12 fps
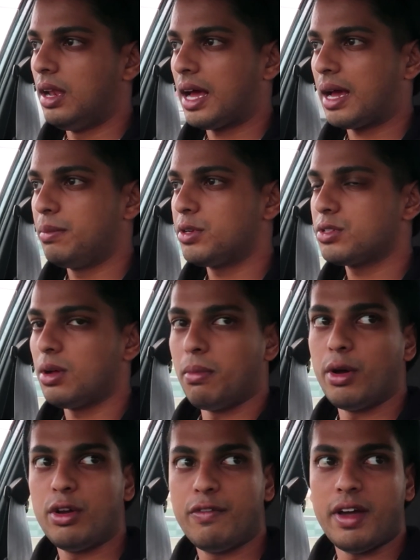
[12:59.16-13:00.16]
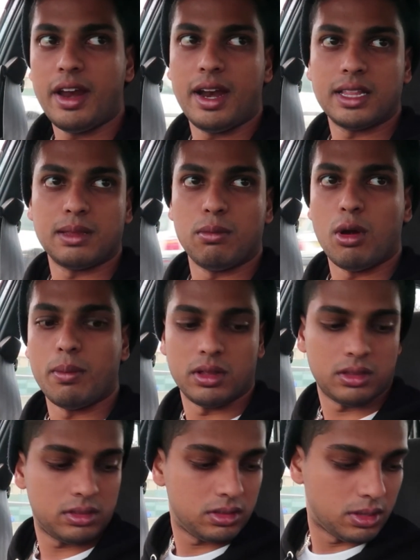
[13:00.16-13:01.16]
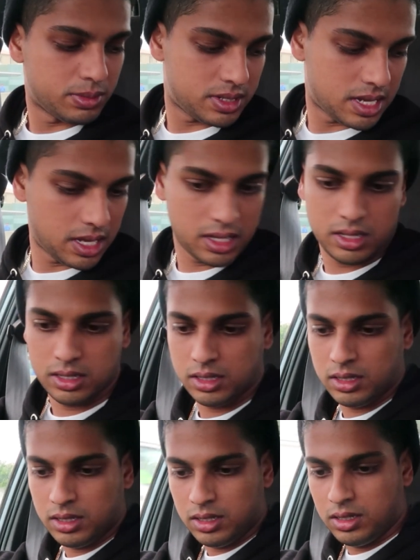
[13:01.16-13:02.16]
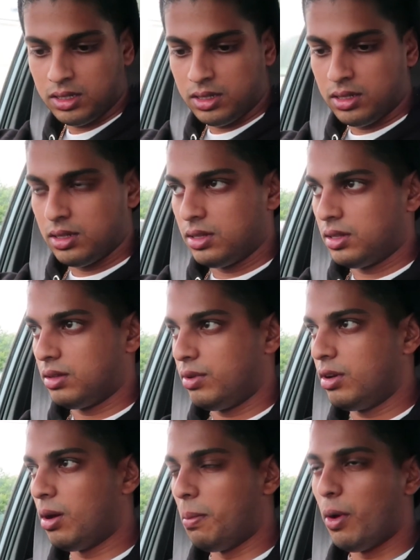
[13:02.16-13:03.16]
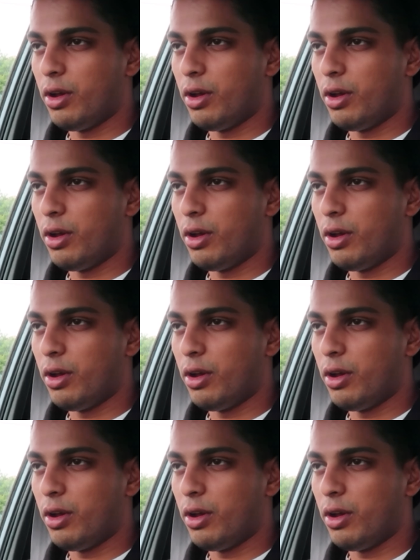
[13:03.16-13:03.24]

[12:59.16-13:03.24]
Like, I'm just not motivated at the moment, you know what I'm saying? If you're not